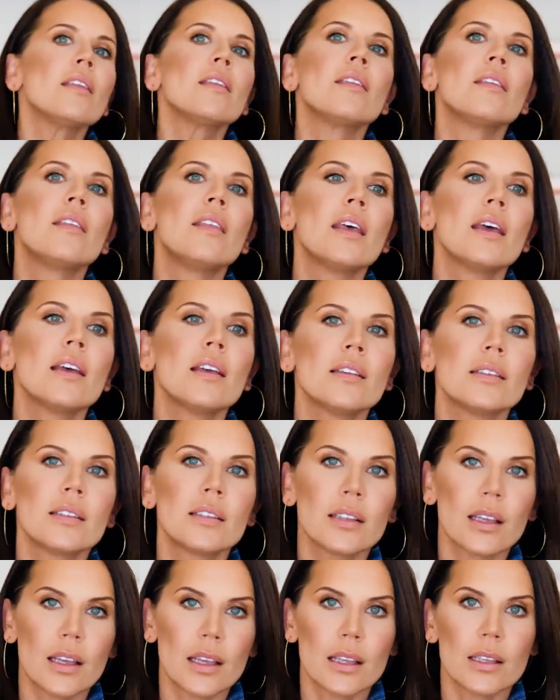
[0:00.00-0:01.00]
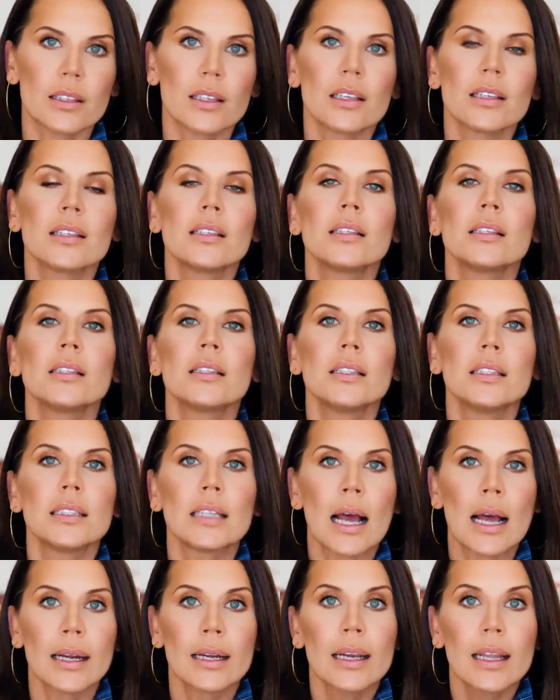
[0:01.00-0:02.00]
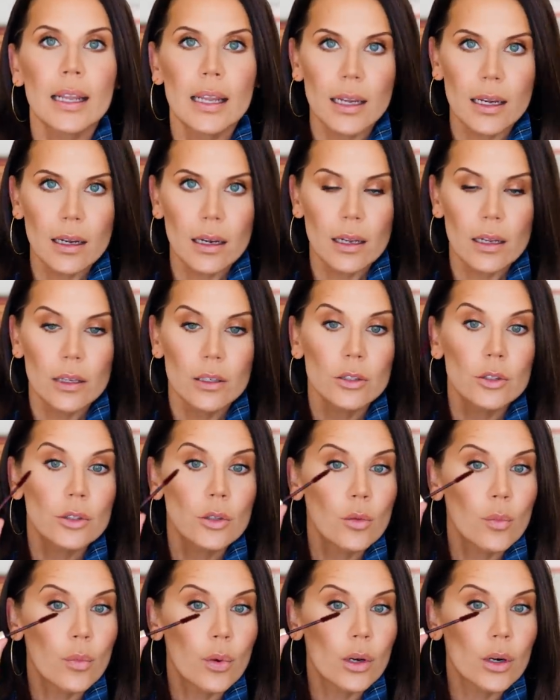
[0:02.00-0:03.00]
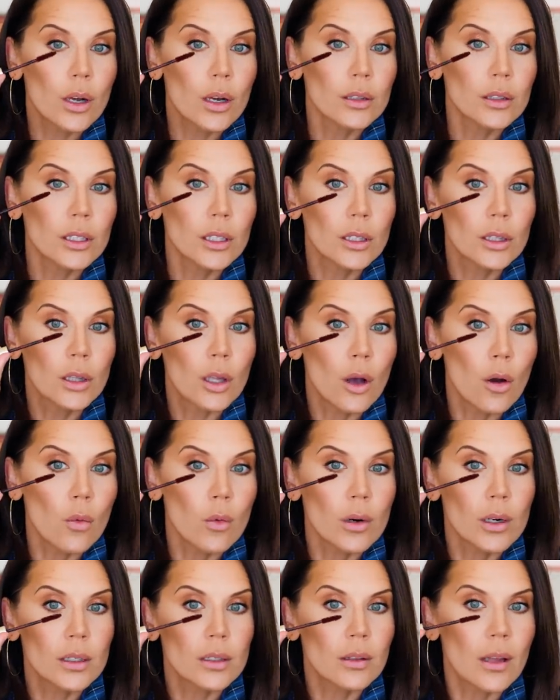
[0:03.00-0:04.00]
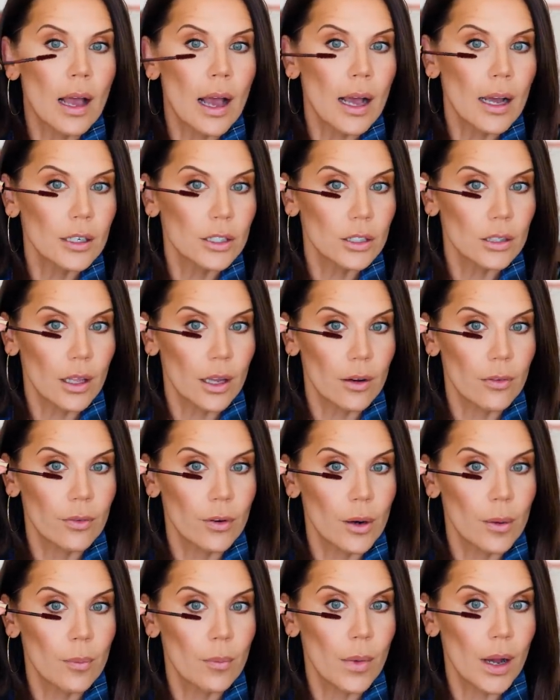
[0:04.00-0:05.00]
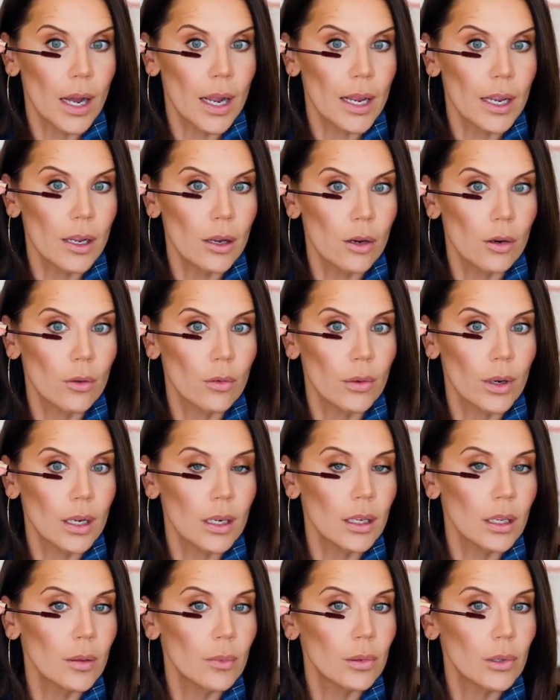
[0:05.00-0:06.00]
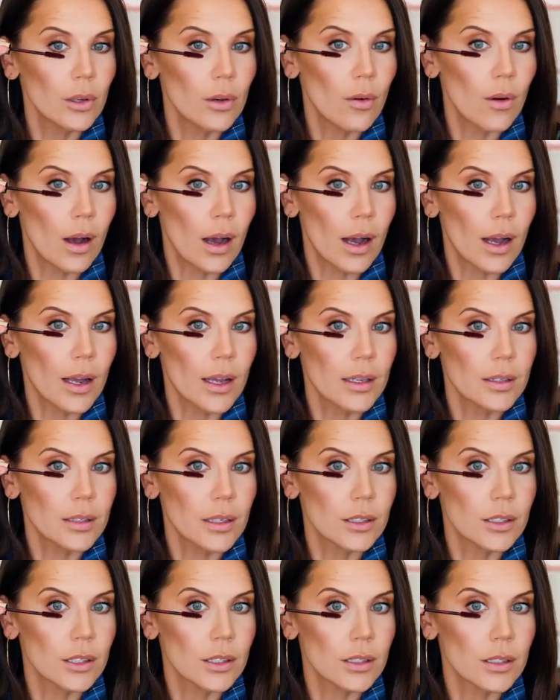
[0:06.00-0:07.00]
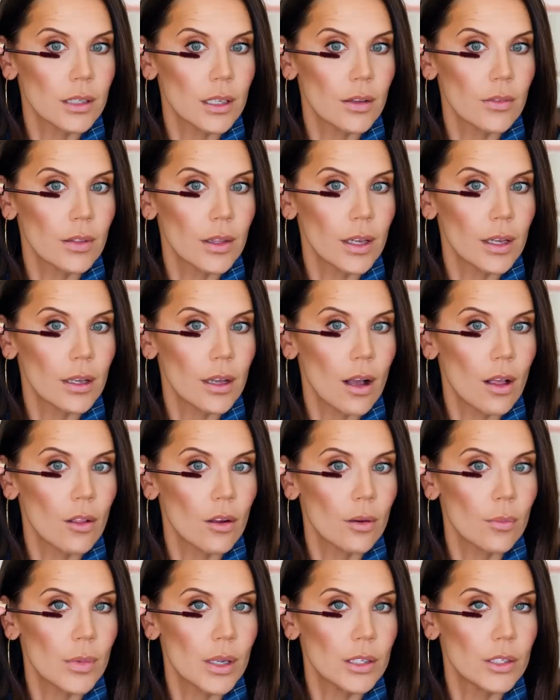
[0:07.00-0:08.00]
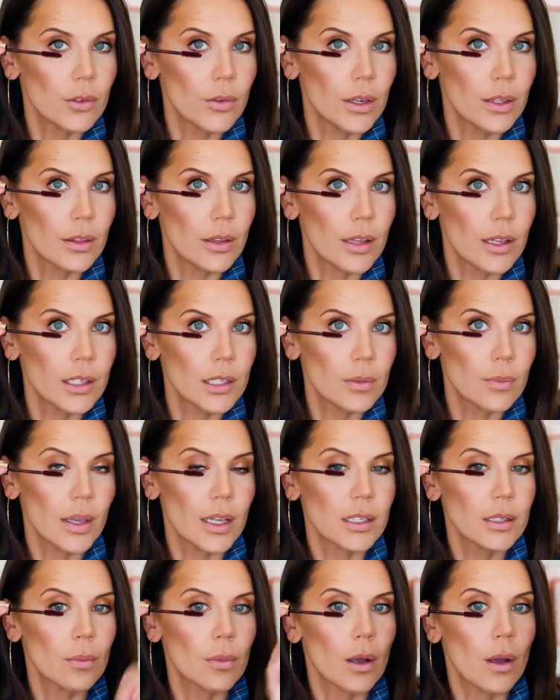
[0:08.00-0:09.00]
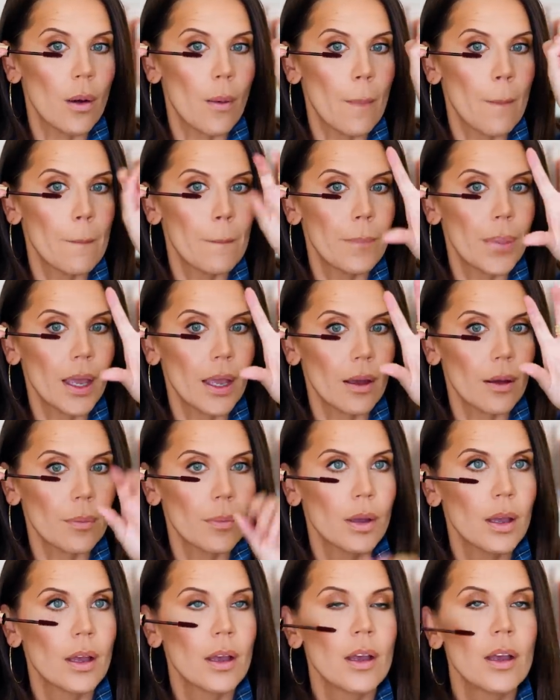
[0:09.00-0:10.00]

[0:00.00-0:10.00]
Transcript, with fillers: This is stunning to put on the lower lash. Like for my greeny blue eyes, it just, even that color me doing this makes them go bam.